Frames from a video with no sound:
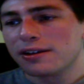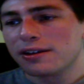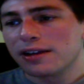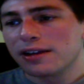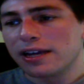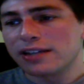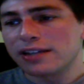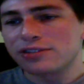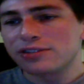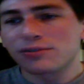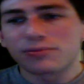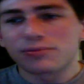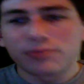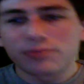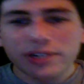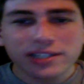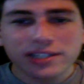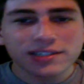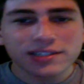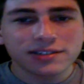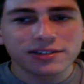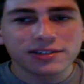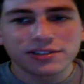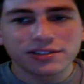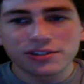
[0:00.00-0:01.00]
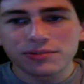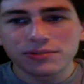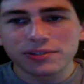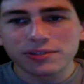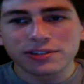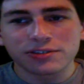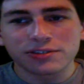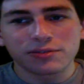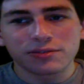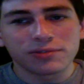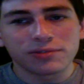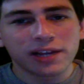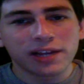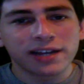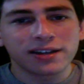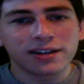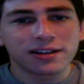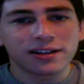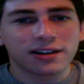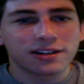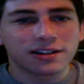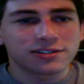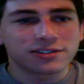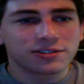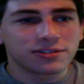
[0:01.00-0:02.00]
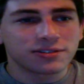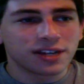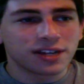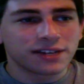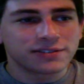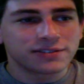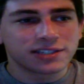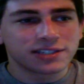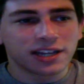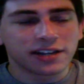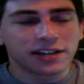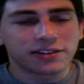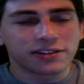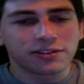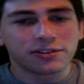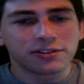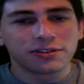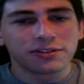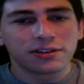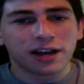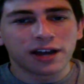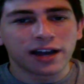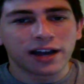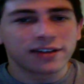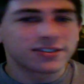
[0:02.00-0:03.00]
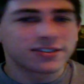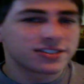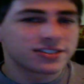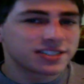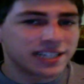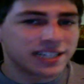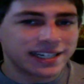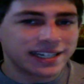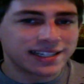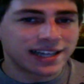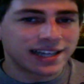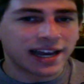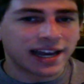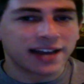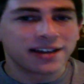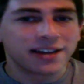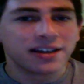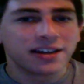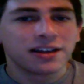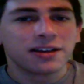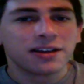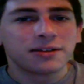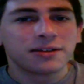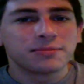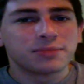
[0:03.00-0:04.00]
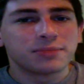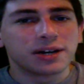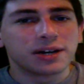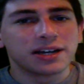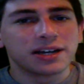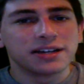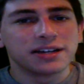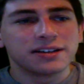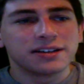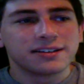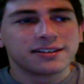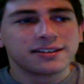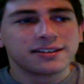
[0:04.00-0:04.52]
it's a risk to do it so late in the console life cycle. I understand that, but